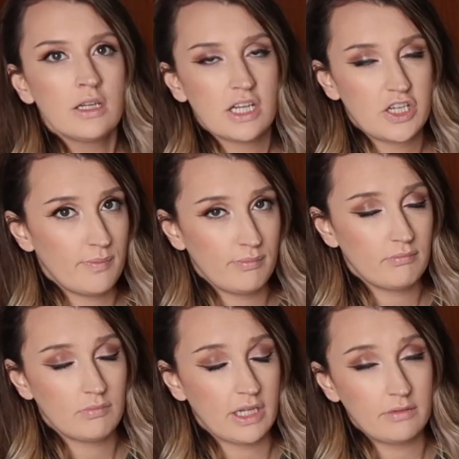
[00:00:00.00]
touch up,
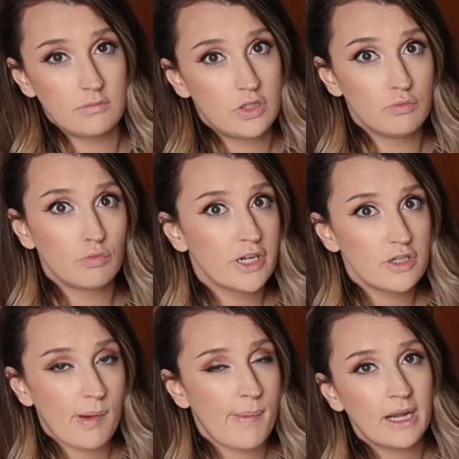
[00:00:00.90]
like
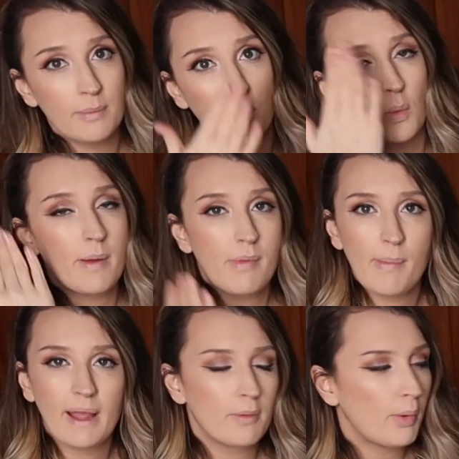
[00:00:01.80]
redo my makeup or wipe my
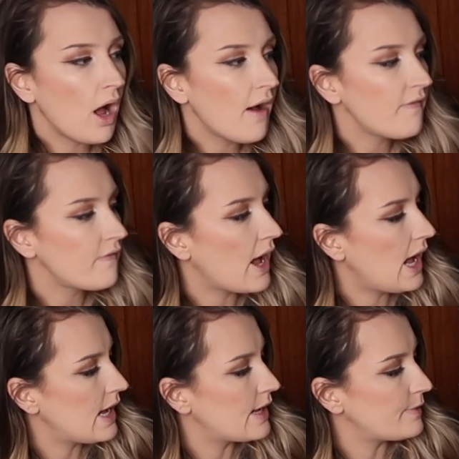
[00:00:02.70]
makeup off,
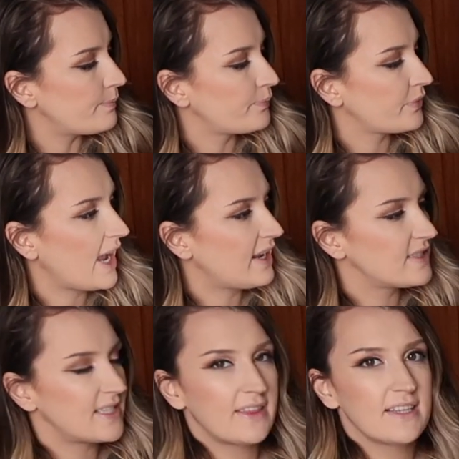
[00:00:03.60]
I
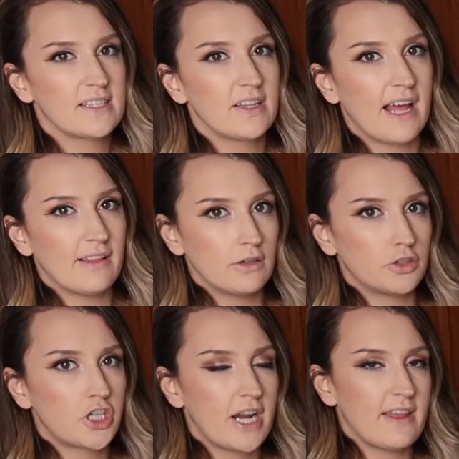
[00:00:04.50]
can set this on that little
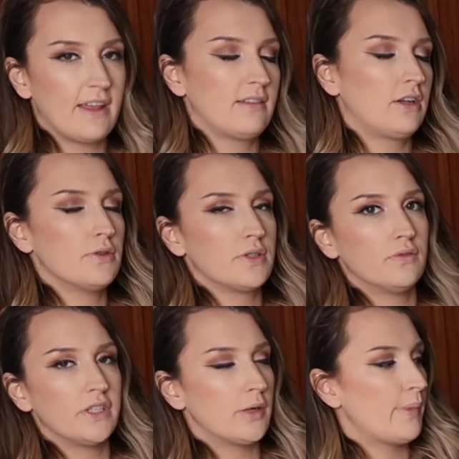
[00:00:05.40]
tray that goes
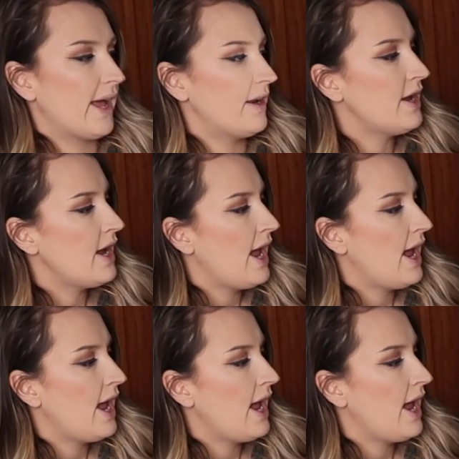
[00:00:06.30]
over your bed,